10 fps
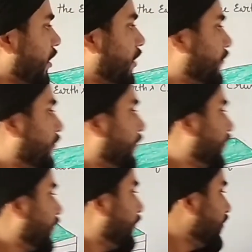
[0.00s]

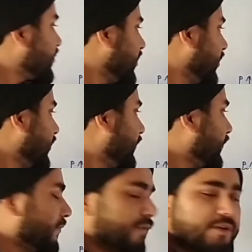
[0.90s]
if the whistle
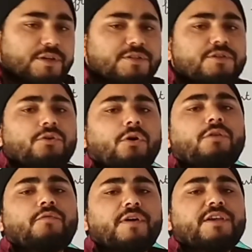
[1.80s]
is
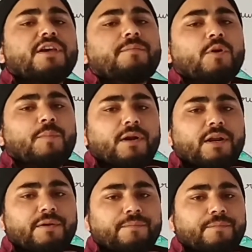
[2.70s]
not working
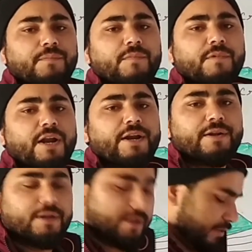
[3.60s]
properly, right,
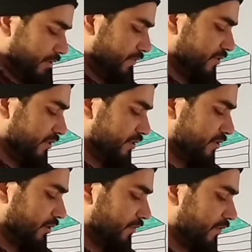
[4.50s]
the whistle
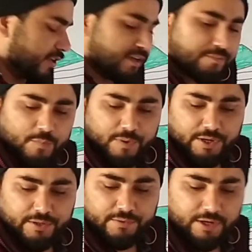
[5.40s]
is not working
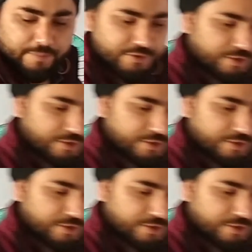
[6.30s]
properly, let